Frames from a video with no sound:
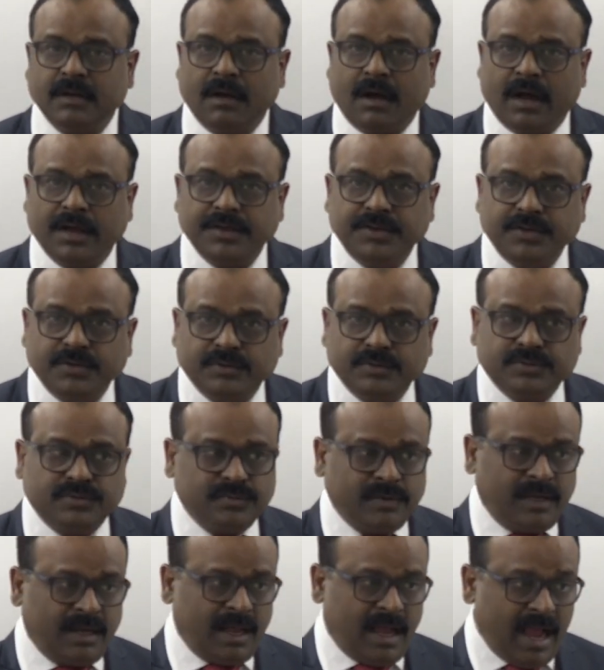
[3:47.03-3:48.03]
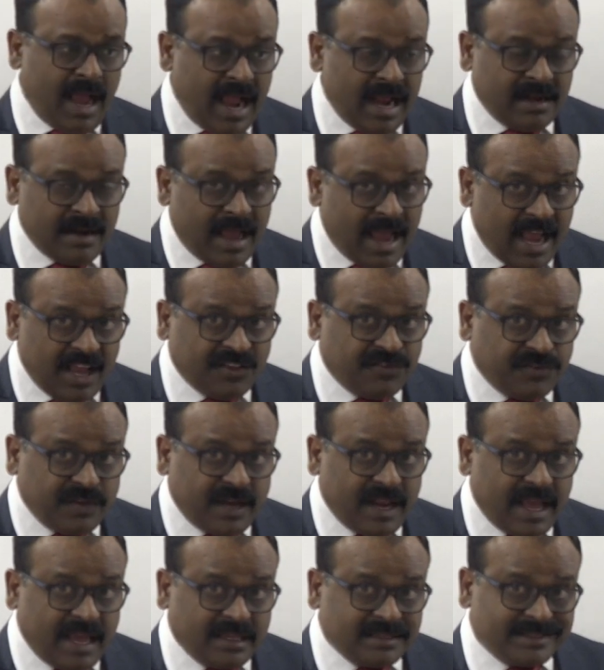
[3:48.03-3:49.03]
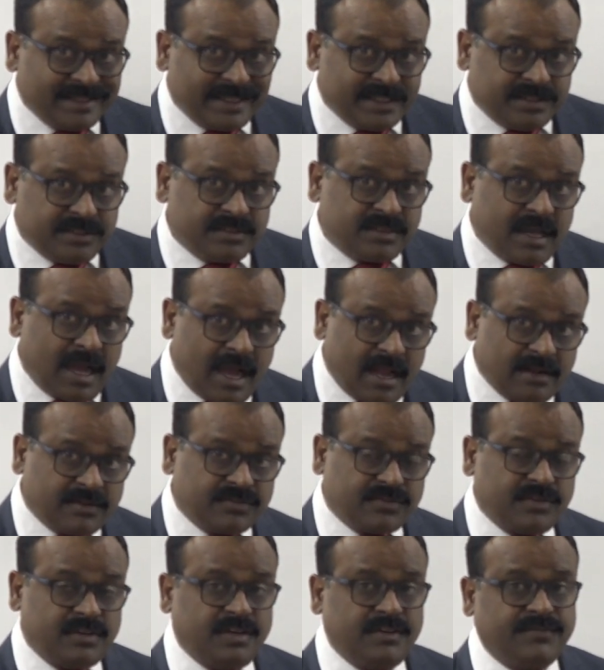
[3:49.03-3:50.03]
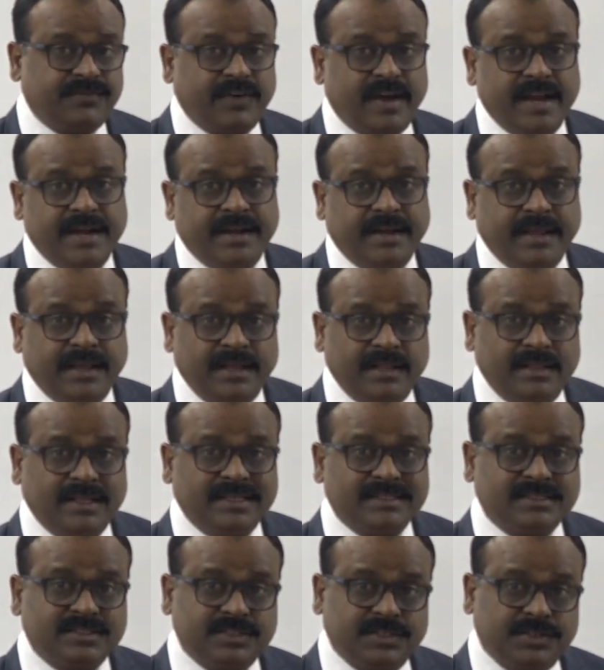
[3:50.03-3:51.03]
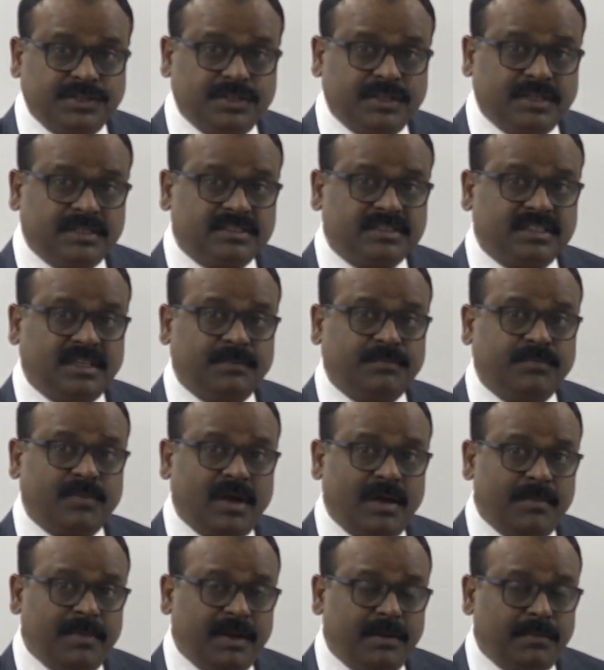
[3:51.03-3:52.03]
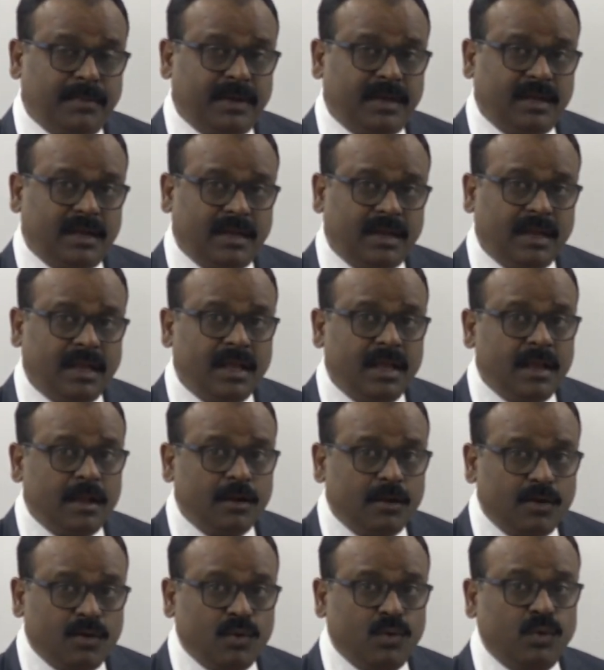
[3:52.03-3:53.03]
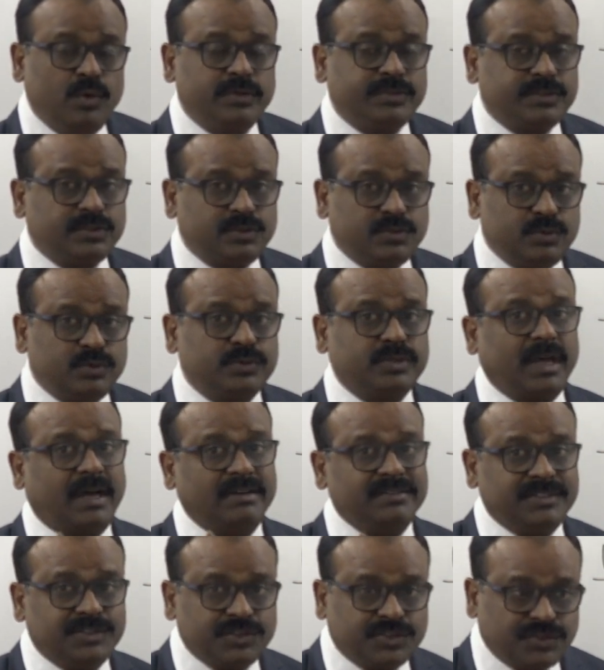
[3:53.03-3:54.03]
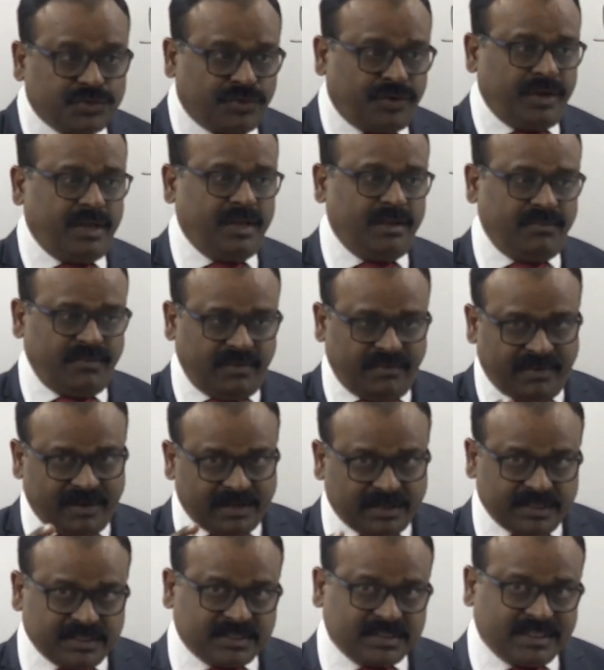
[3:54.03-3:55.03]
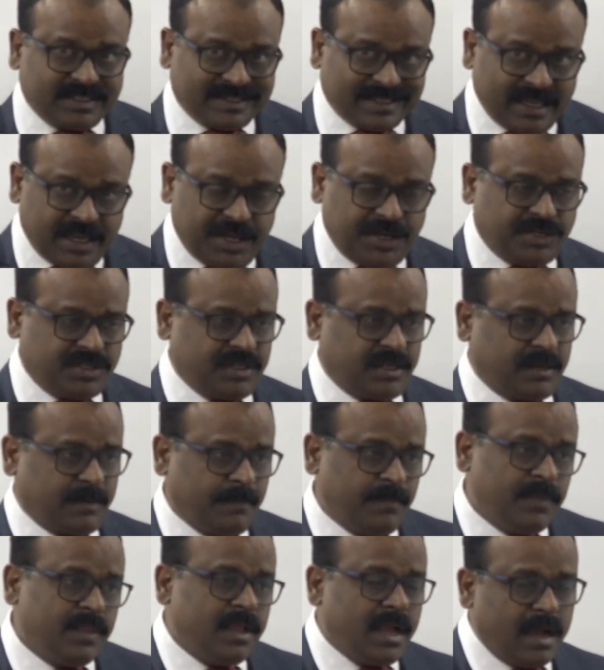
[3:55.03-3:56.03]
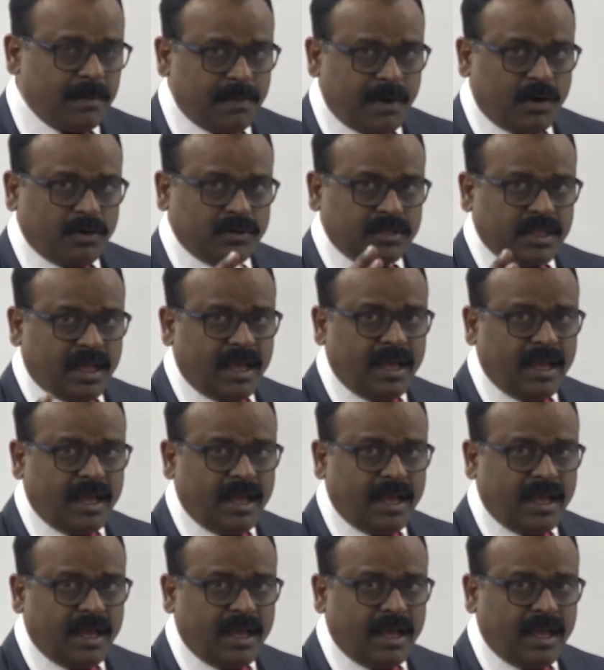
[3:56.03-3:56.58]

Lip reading: a usual, and as well as it is also defined in the Citizenship Amendment Rules 2003. We will discuss later about